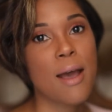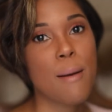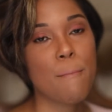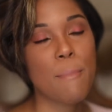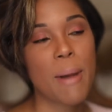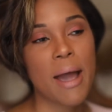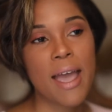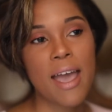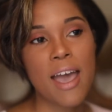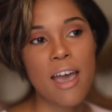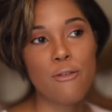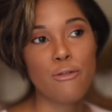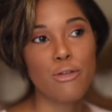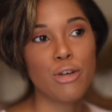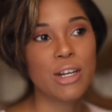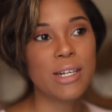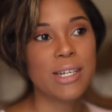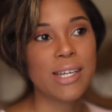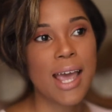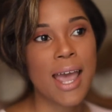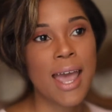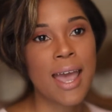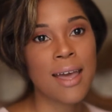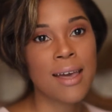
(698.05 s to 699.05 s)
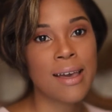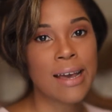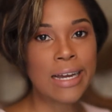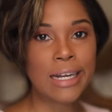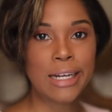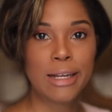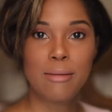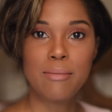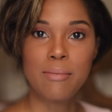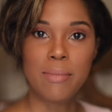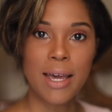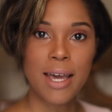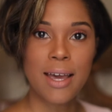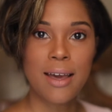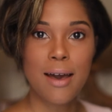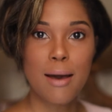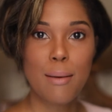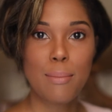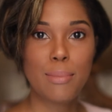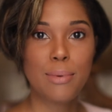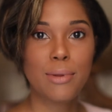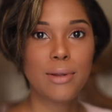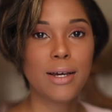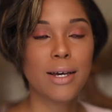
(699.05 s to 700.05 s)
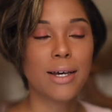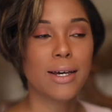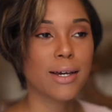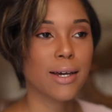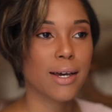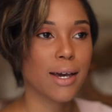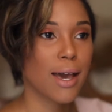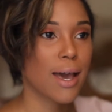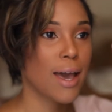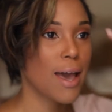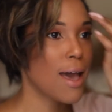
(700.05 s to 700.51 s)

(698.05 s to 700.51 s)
my everyday kind of makeup look